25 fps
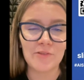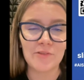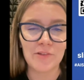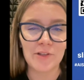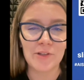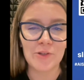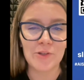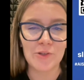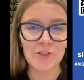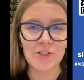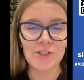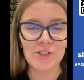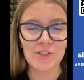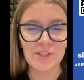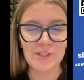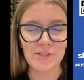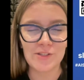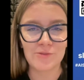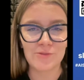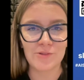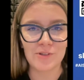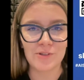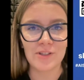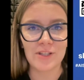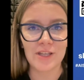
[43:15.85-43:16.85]
evaluation is
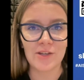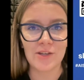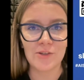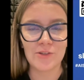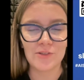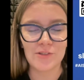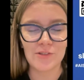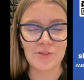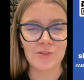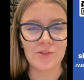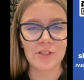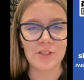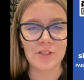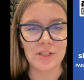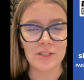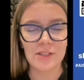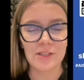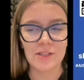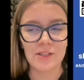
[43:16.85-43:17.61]
a really good start.